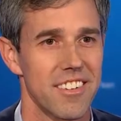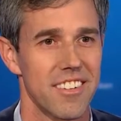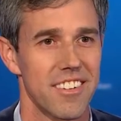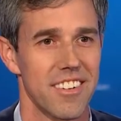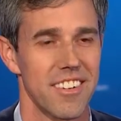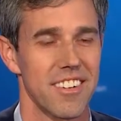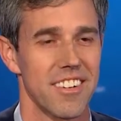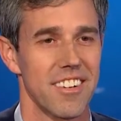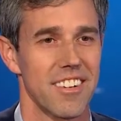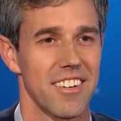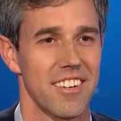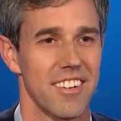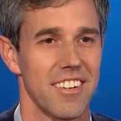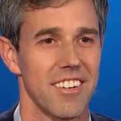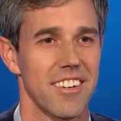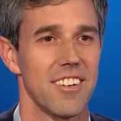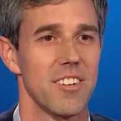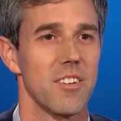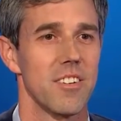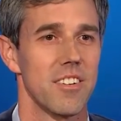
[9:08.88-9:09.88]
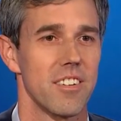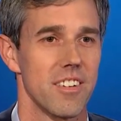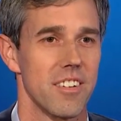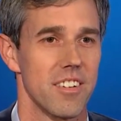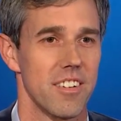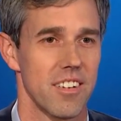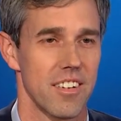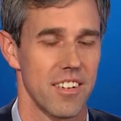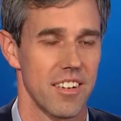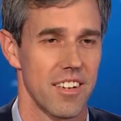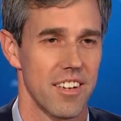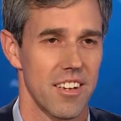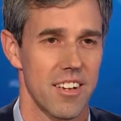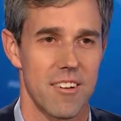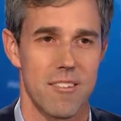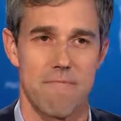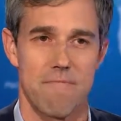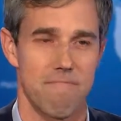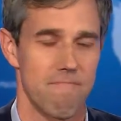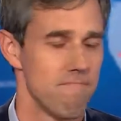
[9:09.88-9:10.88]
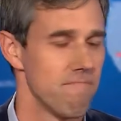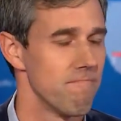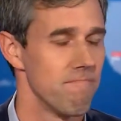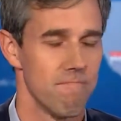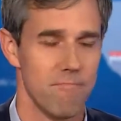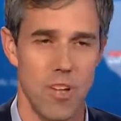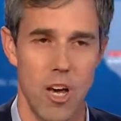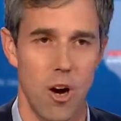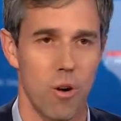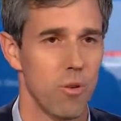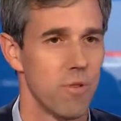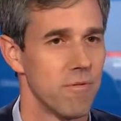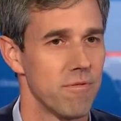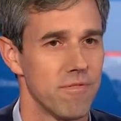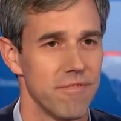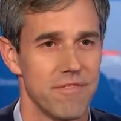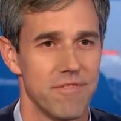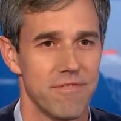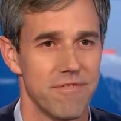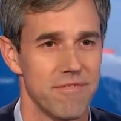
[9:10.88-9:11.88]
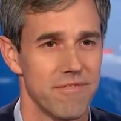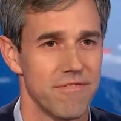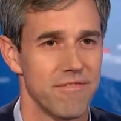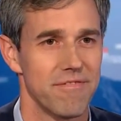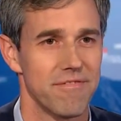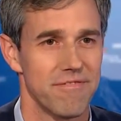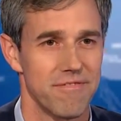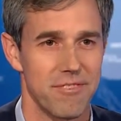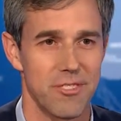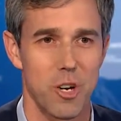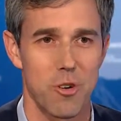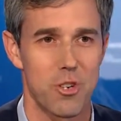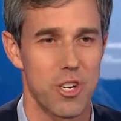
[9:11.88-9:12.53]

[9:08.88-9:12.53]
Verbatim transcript: you might drop out and run for the Senate in Texas? No. No chance.